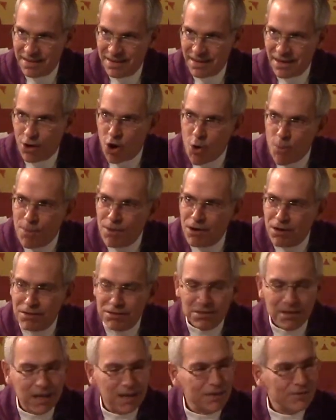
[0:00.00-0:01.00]
and open
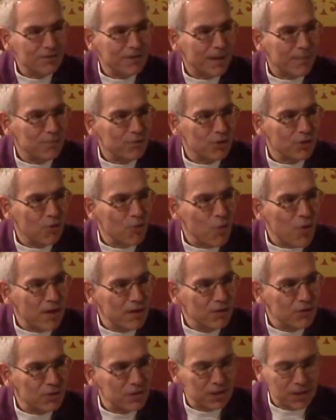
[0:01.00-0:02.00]
ourselves up to the
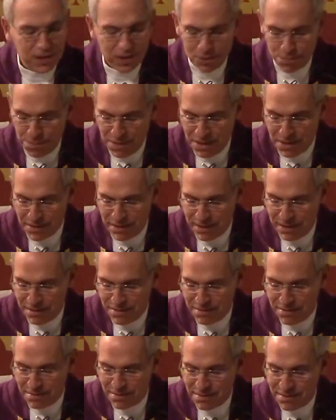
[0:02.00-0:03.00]
wondrous
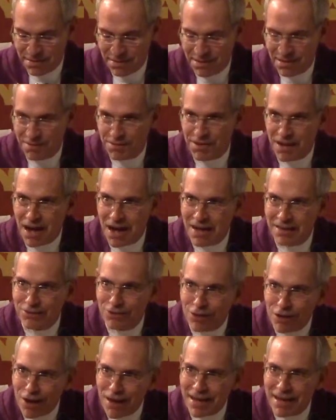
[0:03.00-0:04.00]
experience of God's
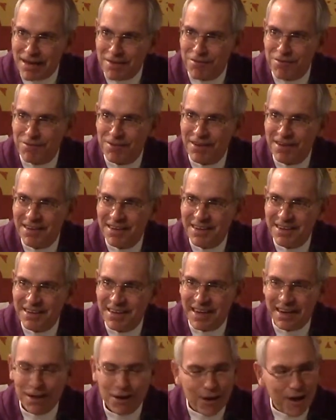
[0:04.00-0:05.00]
life
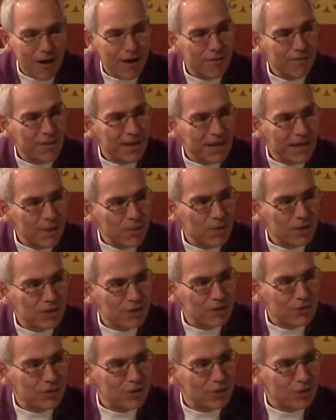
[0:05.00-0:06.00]
and love that He
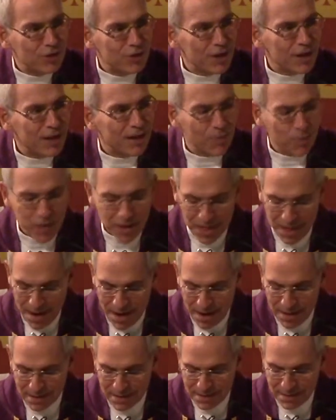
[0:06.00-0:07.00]
wishes to share with
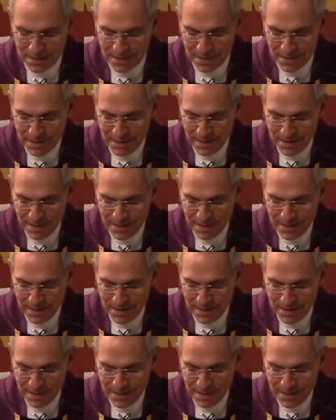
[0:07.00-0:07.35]
us?